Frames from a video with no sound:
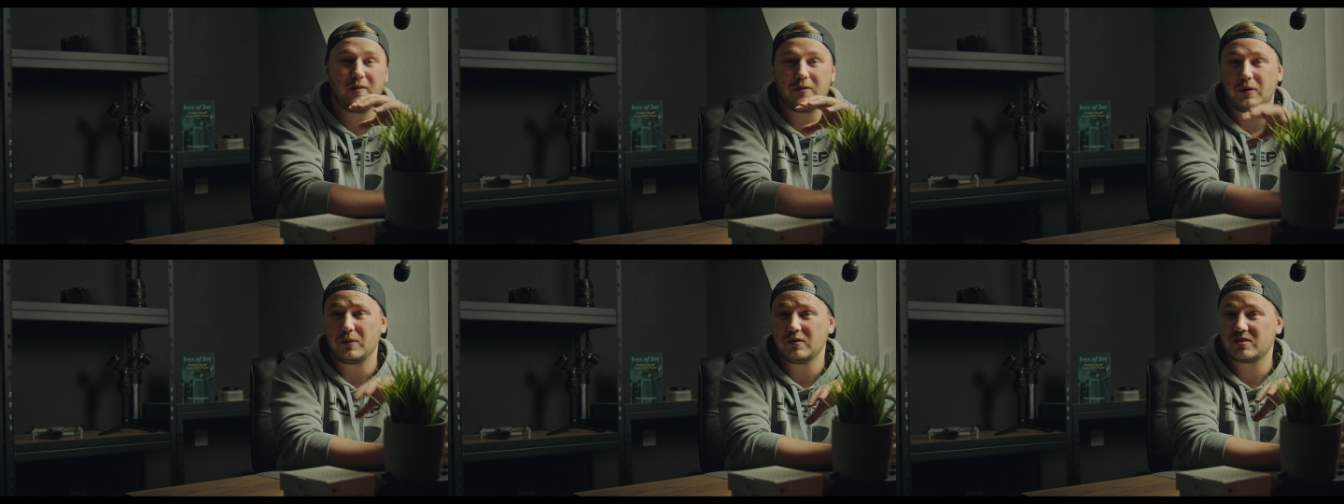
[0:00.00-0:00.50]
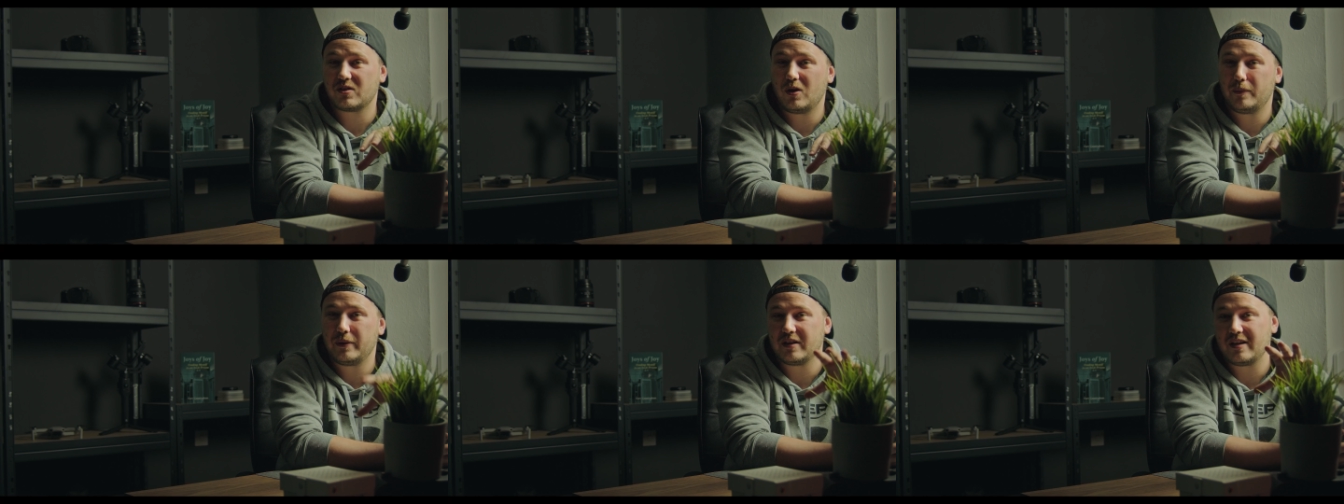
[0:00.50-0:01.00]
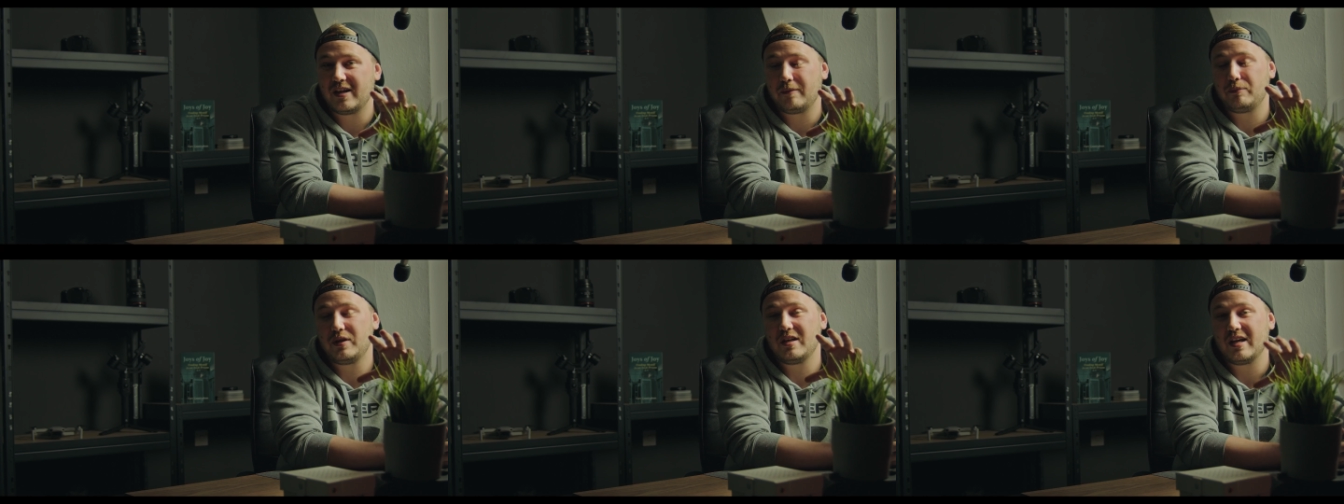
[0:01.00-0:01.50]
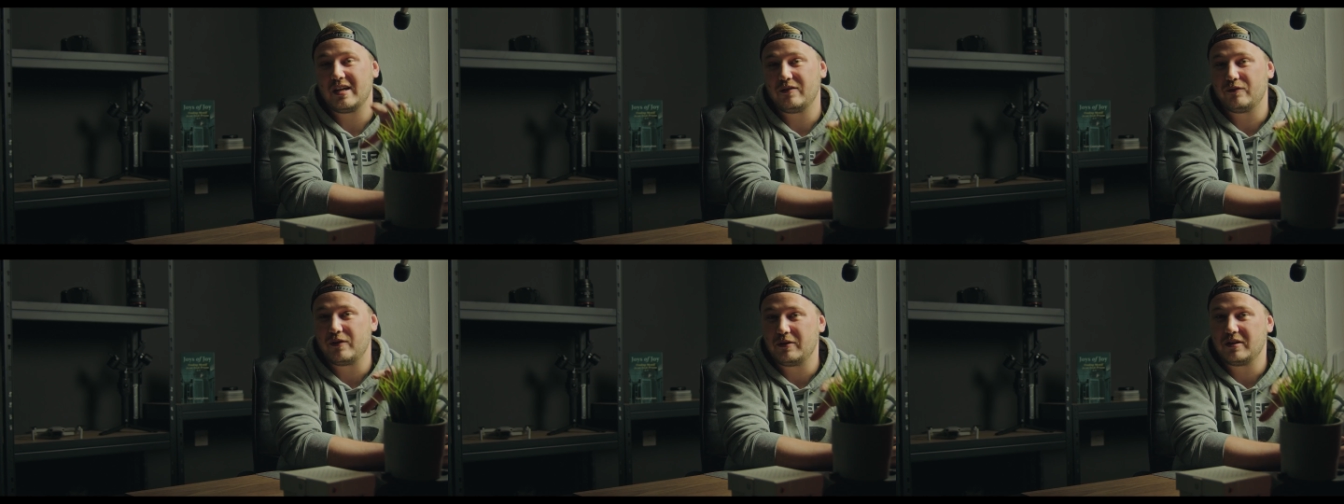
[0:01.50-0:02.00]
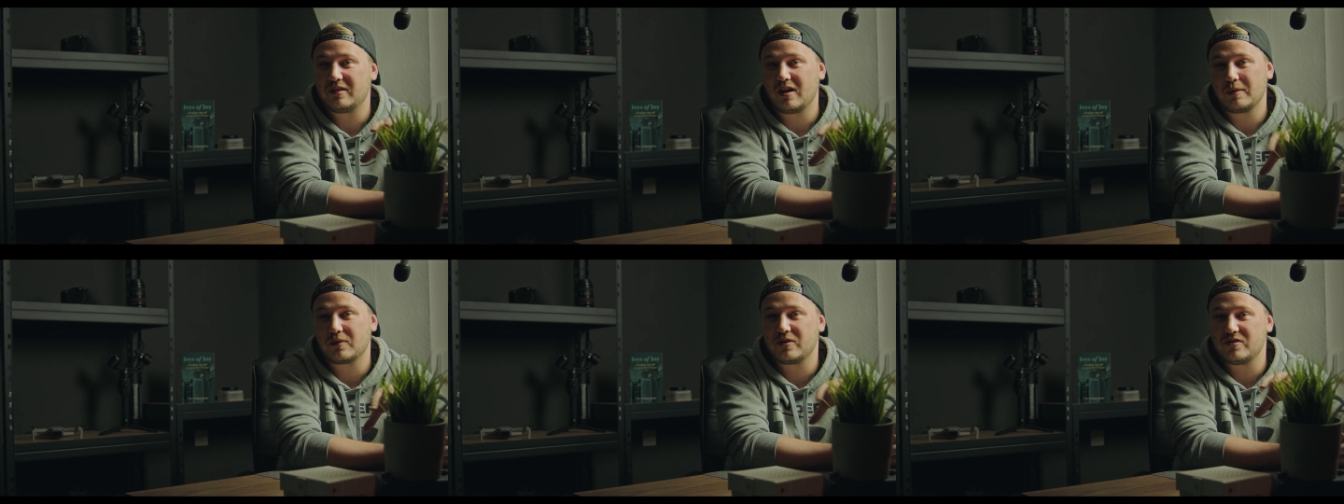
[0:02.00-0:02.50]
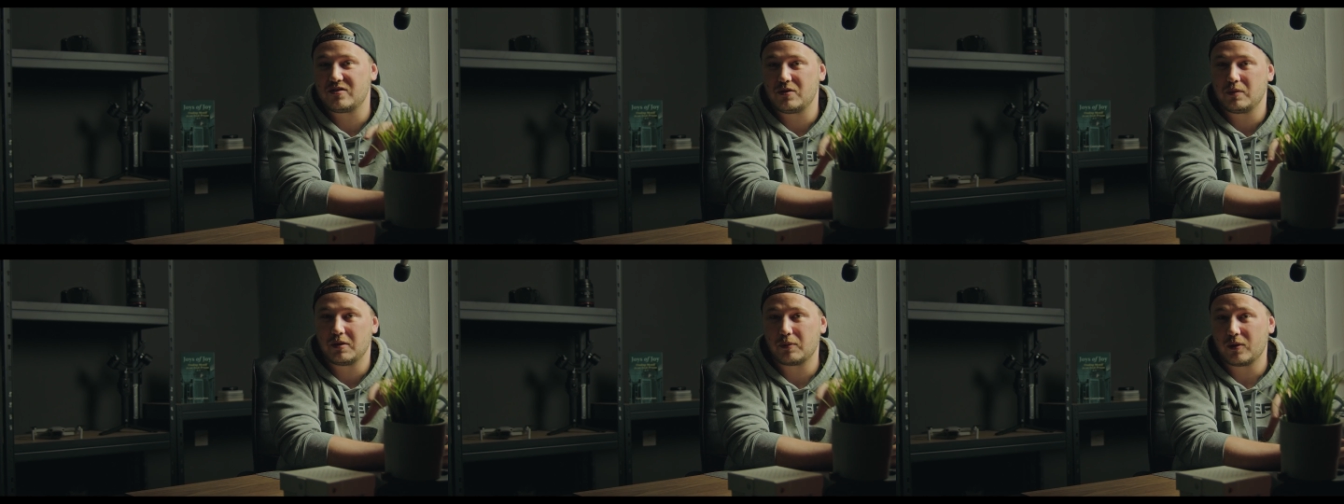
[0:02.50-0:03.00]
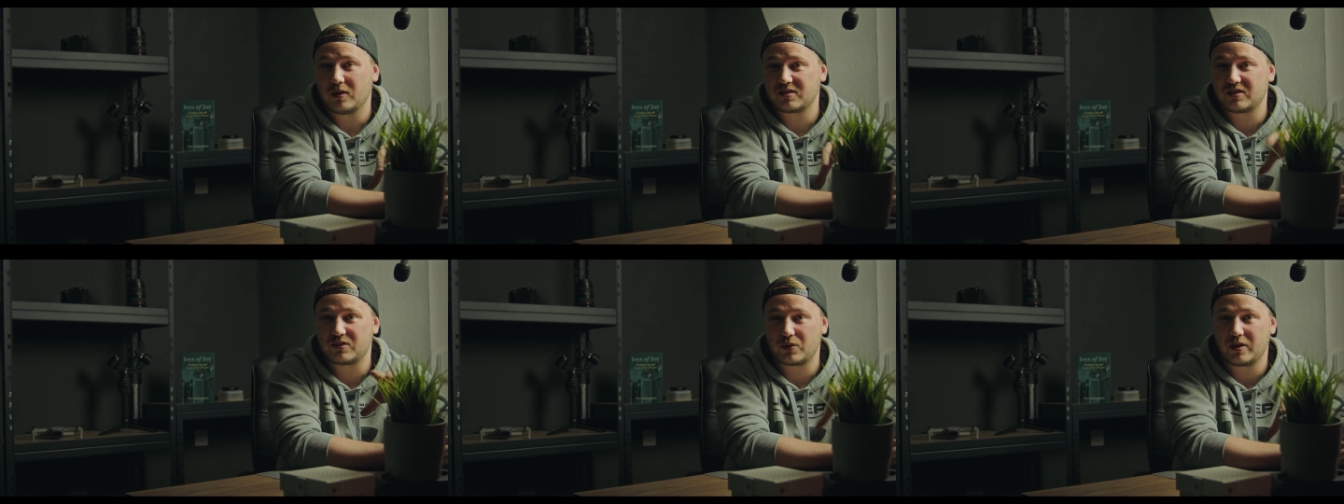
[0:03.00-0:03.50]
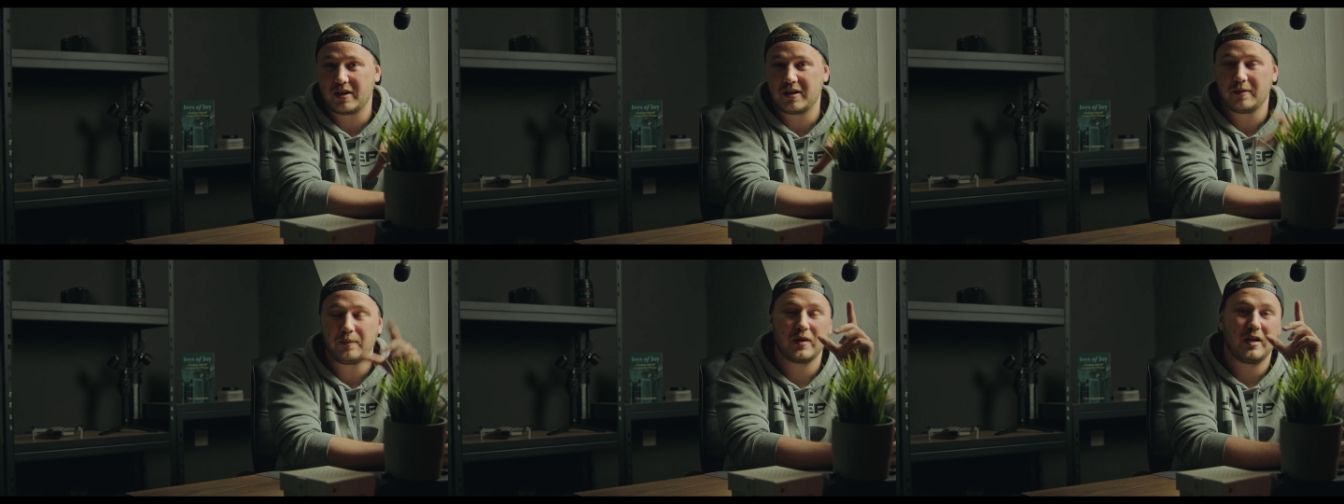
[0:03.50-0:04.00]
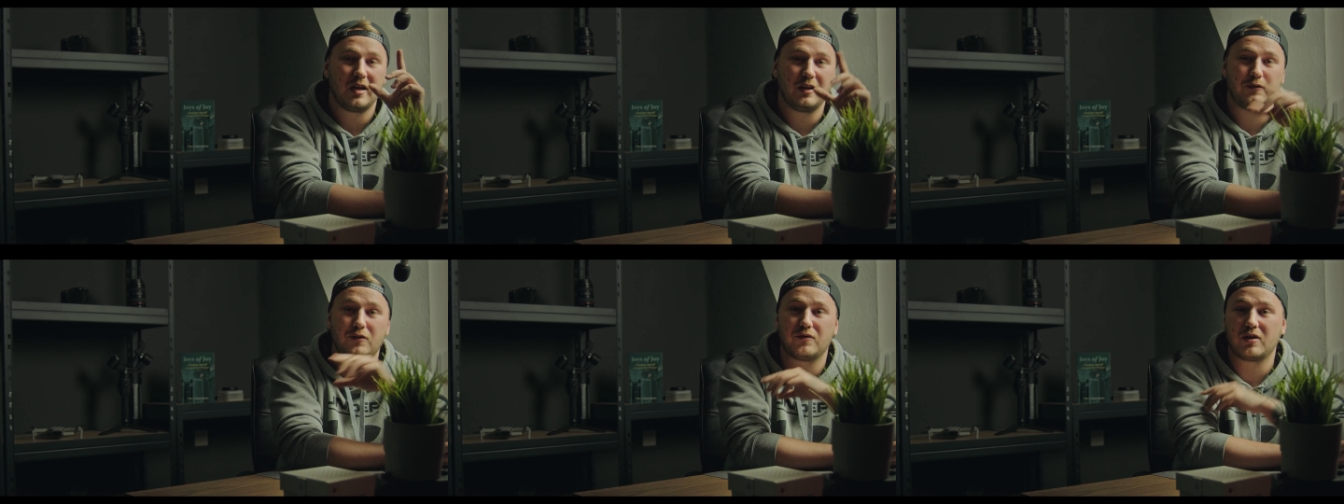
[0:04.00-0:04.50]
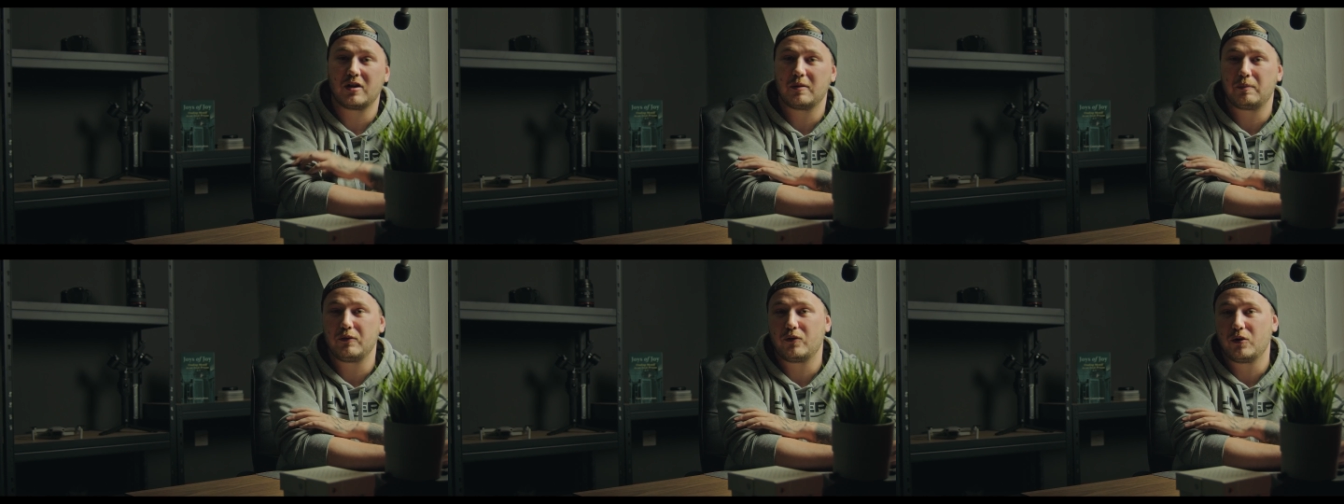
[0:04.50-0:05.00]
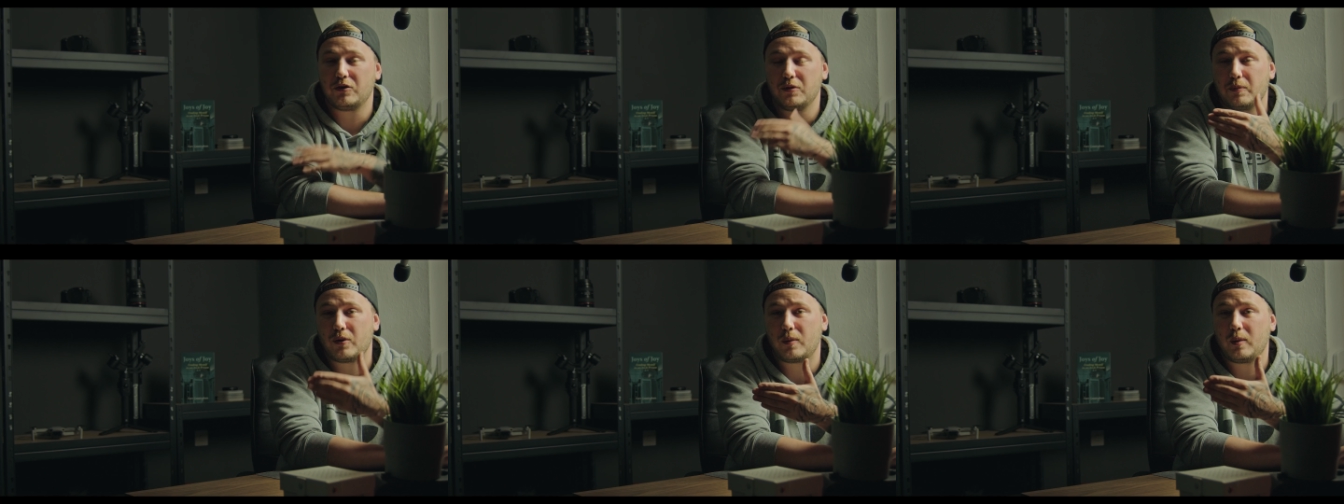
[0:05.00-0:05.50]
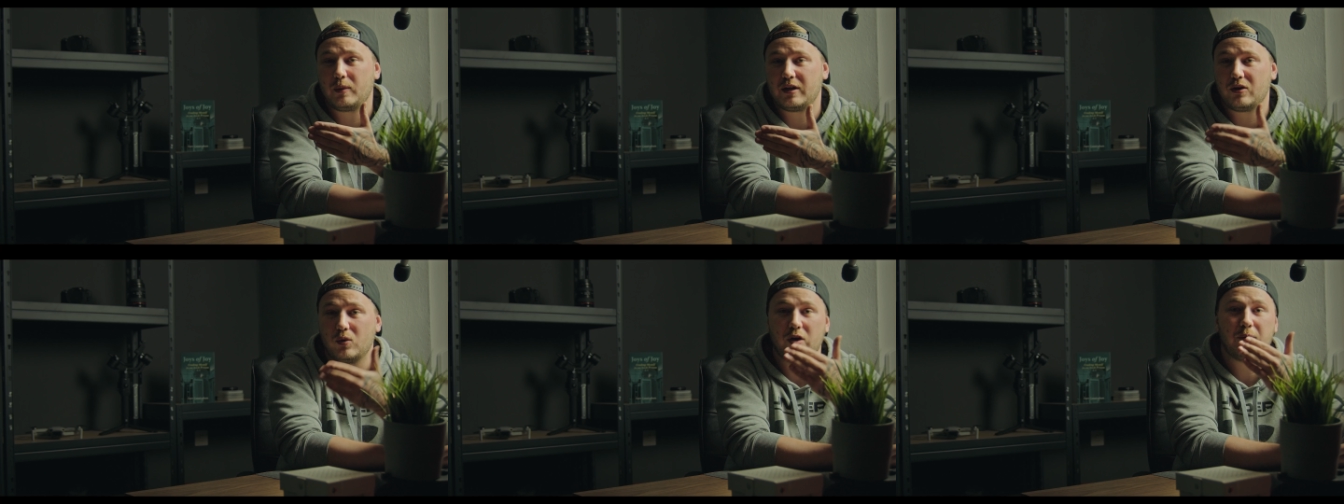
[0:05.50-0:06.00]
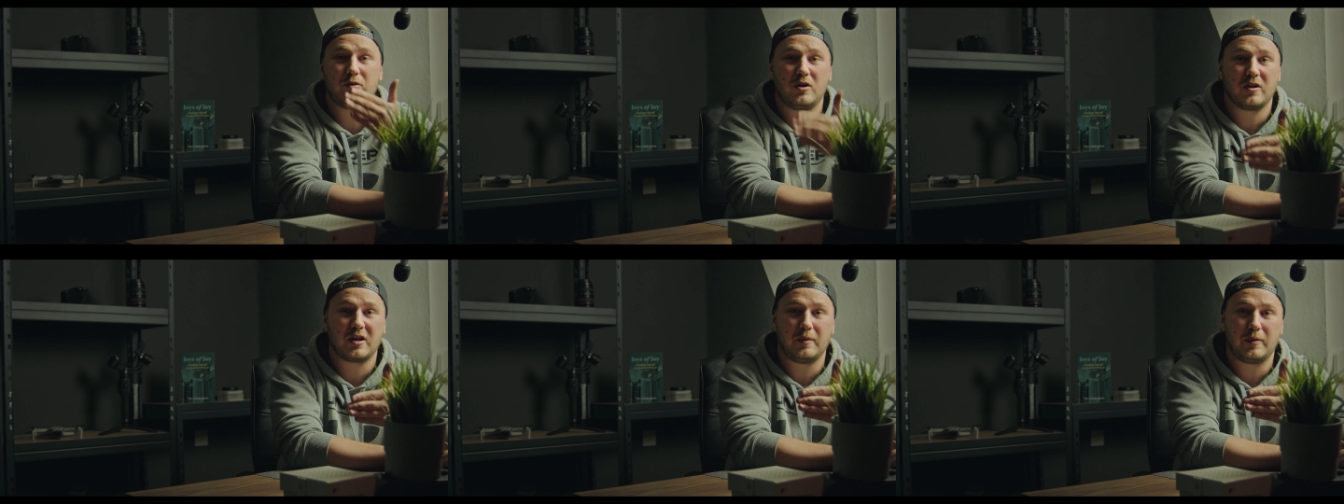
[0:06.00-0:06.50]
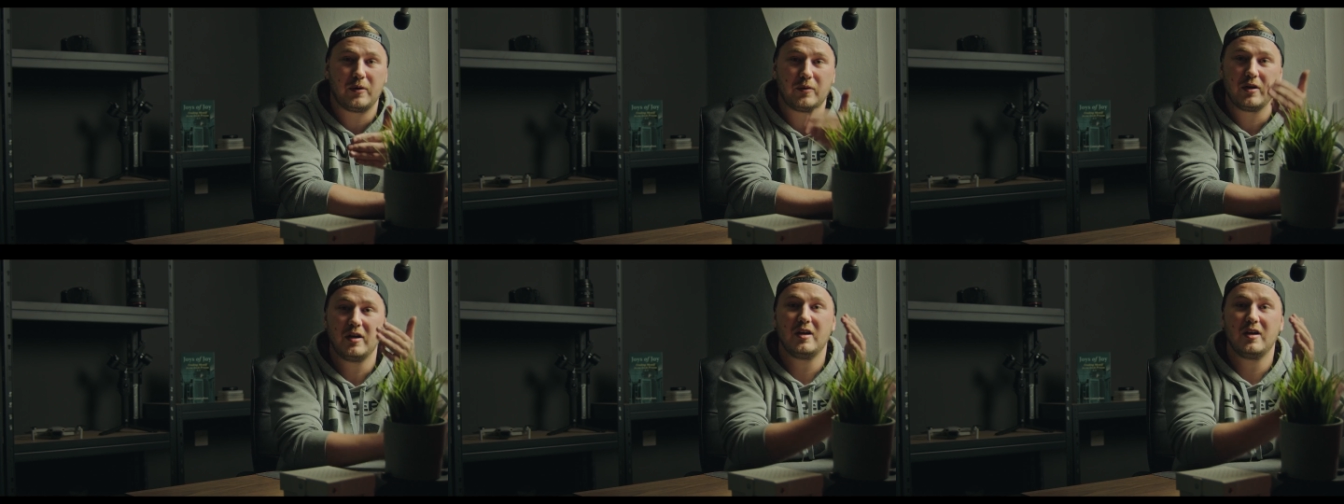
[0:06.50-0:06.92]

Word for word: Rotoscoping can be a very time consuming process, right? And if you've done it before, you probably know what I'm talking about.